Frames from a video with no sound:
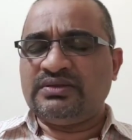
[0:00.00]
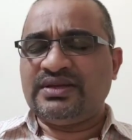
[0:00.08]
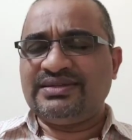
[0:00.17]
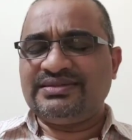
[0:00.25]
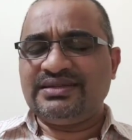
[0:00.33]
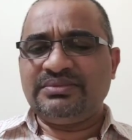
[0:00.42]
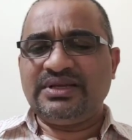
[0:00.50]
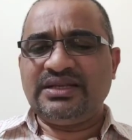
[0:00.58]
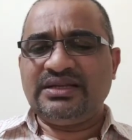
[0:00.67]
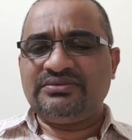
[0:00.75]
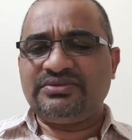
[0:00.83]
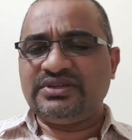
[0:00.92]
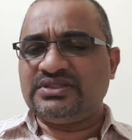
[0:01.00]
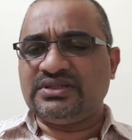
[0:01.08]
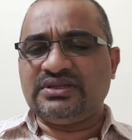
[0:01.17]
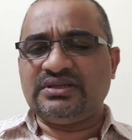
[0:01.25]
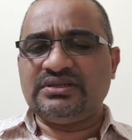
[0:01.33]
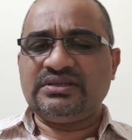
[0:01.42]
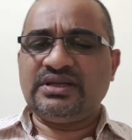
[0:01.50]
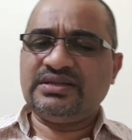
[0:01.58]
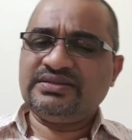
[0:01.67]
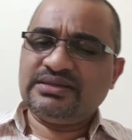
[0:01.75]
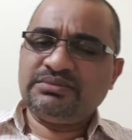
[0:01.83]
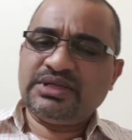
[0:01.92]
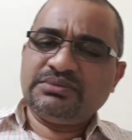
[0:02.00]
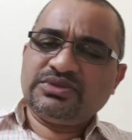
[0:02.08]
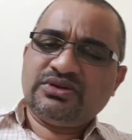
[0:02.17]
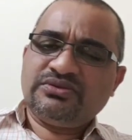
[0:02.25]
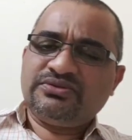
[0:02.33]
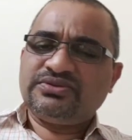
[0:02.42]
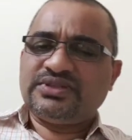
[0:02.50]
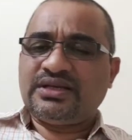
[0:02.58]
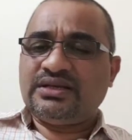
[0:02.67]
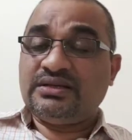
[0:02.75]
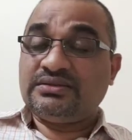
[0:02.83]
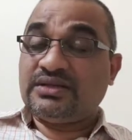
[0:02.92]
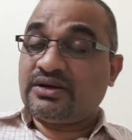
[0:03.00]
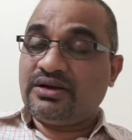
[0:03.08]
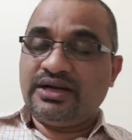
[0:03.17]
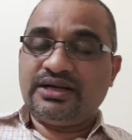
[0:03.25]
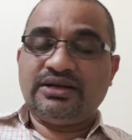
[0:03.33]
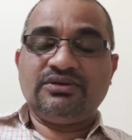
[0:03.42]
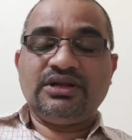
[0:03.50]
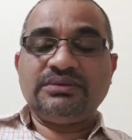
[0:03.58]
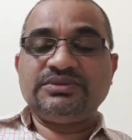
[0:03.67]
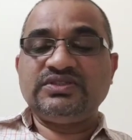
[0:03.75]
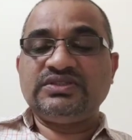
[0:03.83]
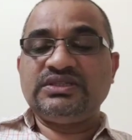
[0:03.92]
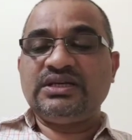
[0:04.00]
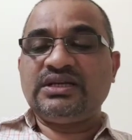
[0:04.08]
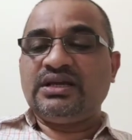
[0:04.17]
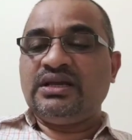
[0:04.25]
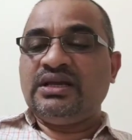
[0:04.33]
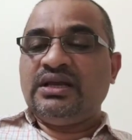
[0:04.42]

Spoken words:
That's the main feature. That is, symptoms of circulatory collapse is there